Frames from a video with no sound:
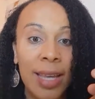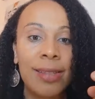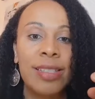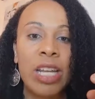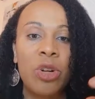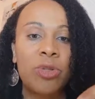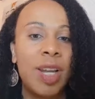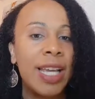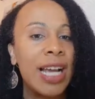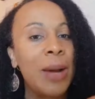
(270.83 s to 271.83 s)
Instead of
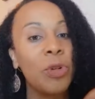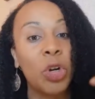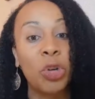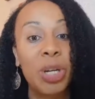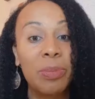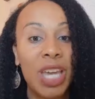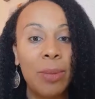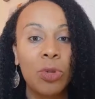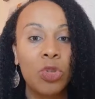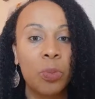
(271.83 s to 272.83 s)
like, I'm not gonna be
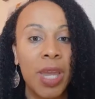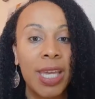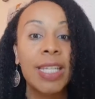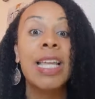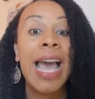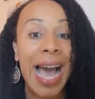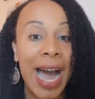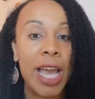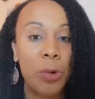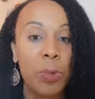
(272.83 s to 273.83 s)
able to make it,
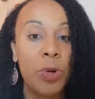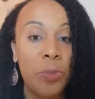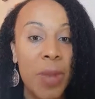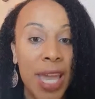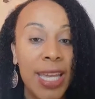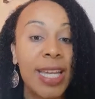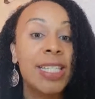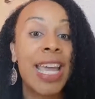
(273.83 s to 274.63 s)
I will make it.